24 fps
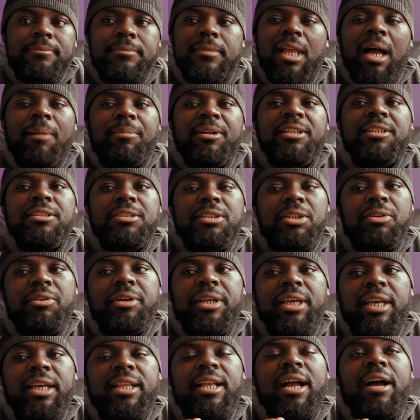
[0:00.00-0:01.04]
I'm gonna do
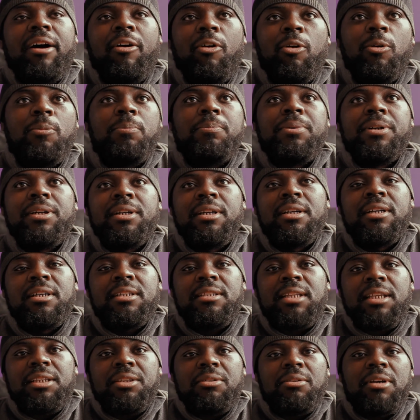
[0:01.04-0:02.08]
it. And I hope
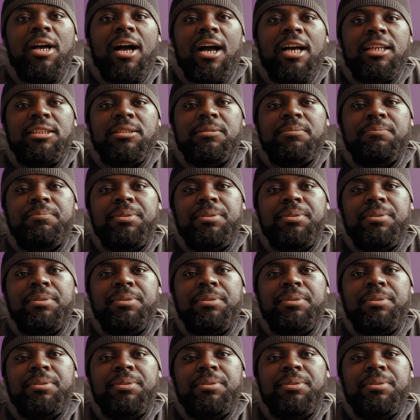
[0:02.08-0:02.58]
that you guys